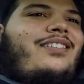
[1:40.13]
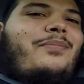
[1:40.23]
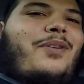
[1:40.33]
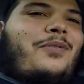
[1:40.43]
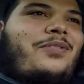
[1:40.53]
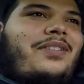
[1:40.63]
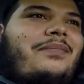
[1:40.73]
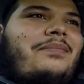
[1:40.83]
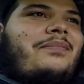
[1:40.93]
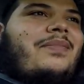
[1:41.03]

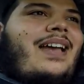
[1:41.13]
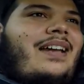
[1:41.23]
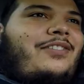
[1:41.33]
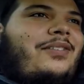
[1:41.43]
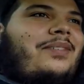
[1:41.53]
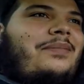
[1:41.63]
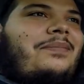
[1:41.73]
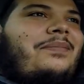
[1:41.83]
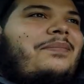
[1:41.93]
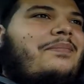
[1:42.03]
explosion, action,
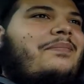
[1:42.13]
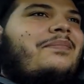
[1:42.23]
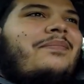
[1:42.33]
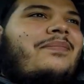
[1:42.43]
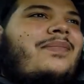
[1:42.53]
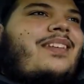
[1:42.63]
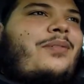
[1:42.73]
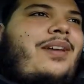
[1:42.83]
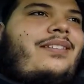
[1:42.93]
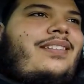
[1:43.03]

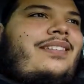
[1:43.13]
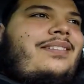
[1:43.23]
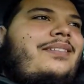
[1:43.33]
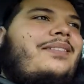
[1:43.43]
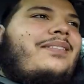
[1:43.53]
and craziness.